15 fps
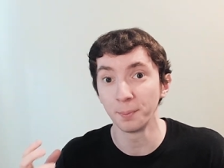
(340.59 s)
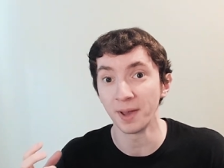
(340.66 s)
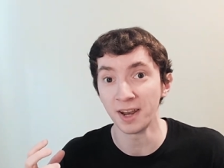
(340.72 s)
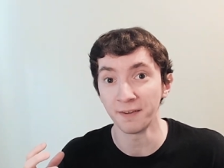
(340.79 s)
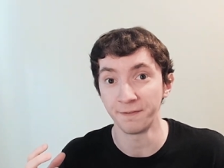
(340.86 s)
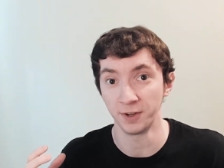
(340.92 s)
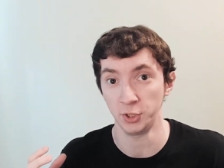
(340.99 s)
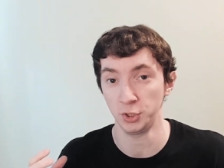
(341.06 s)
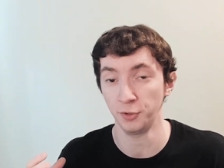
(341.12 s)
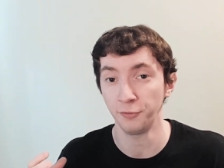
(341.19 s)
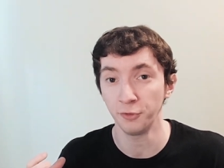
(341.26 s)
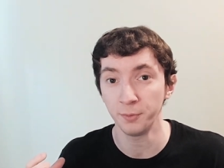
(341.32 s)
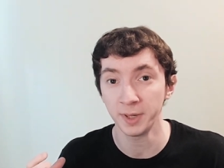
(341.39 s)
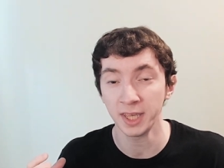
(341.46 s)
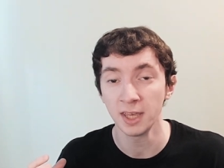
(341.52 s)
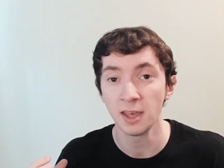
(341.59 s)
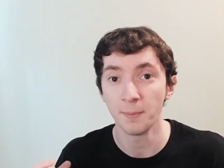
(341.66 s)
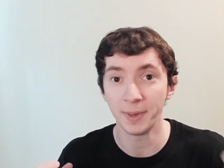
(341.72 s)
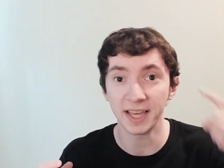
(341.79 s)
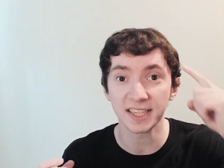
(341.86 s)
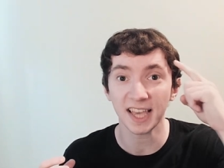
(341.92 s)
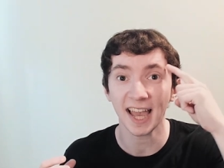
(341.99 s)
beneficial for me
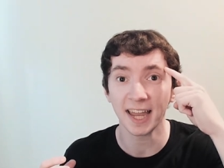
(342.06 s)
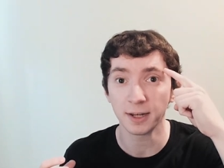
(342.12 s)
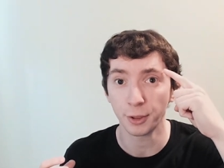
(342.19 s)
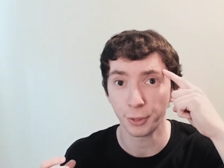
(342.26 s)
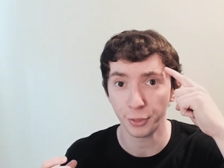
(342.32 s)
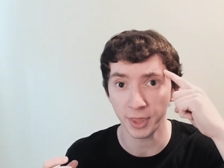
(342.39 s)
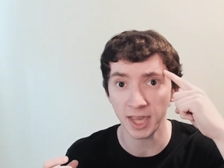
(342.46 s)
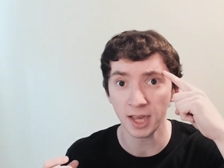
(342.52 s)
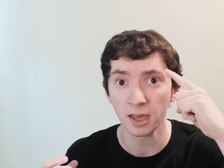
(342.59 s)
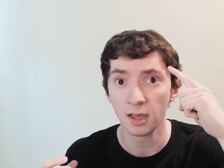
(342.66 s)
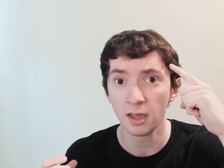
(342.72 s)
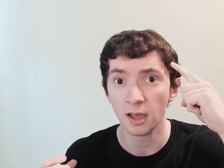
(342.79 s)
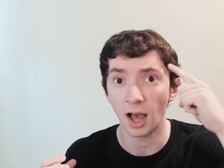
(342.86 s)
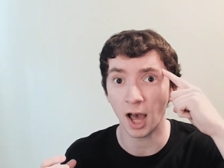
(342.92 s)
because I had to think